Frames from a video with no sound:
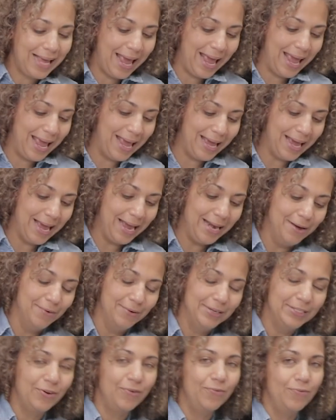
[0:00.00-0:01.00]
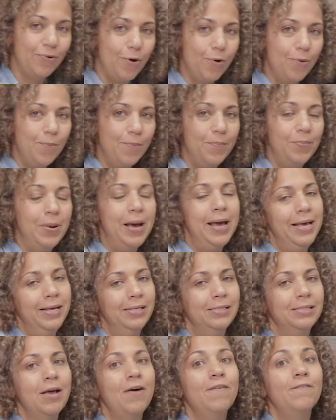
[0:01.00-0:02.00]
cake, and it was
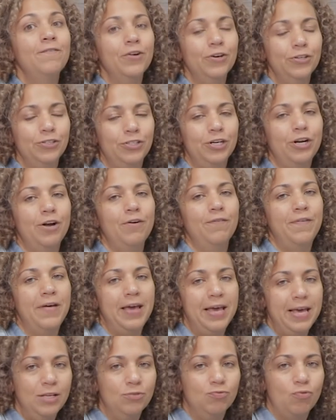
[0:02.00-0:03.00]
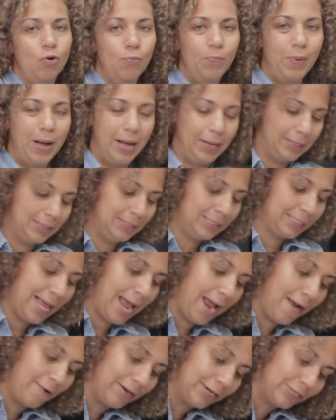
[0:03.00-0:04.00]
his version of his Roblox
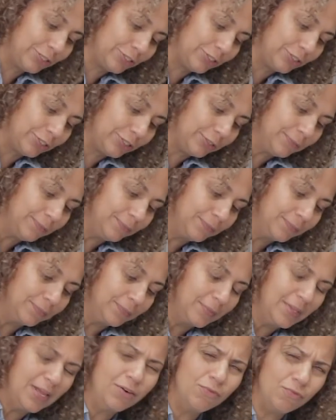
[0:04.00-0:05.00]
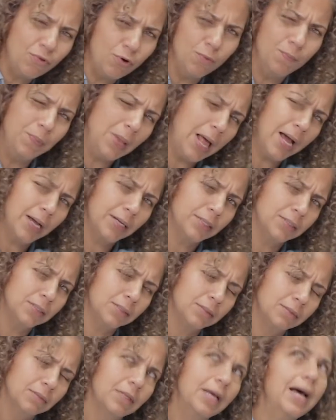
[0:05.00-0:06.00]
character. Roblox?
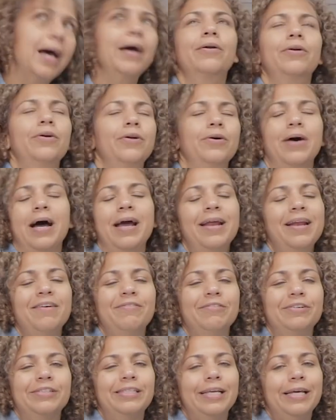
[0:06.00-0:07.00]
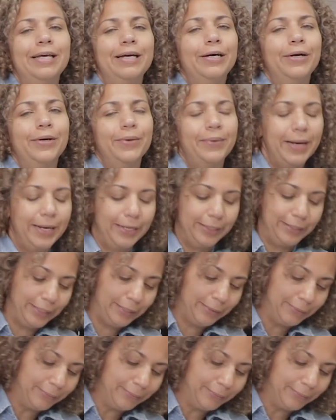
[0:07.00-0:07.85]
I don't know. I never say it correctly.